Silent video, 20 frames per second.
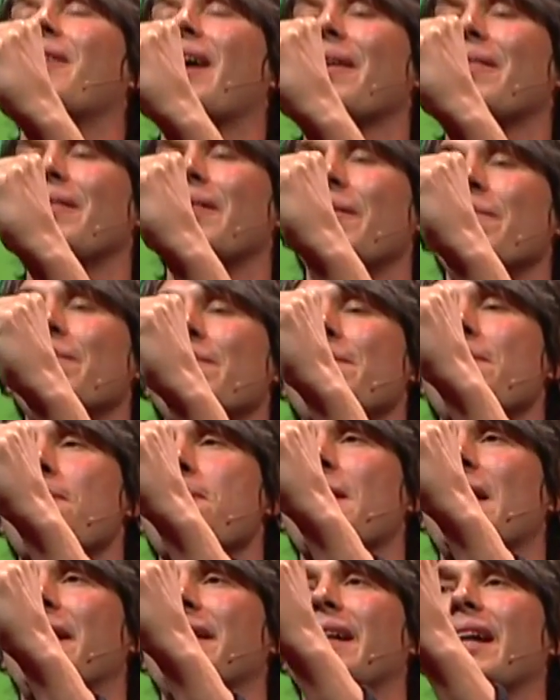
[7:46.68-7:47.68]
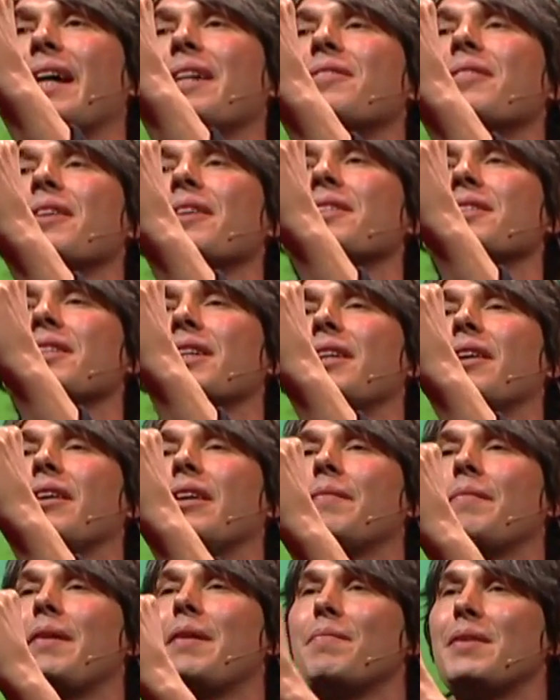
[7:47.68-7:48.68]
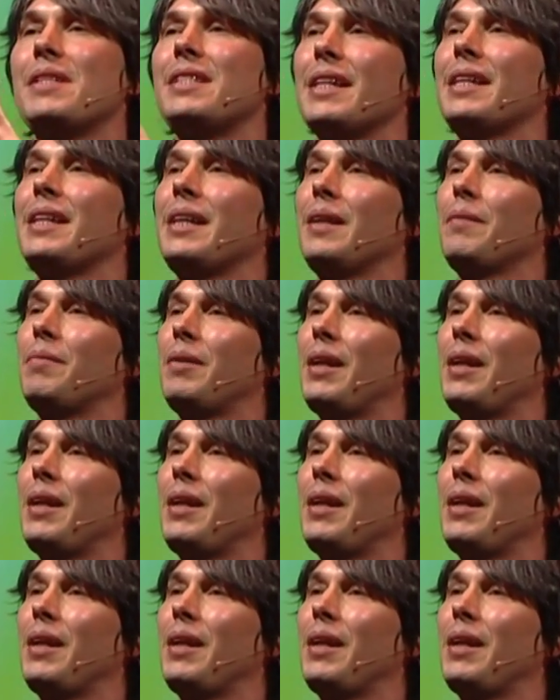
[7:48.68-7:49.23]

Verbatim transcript: around them, and the electrons can only be in particular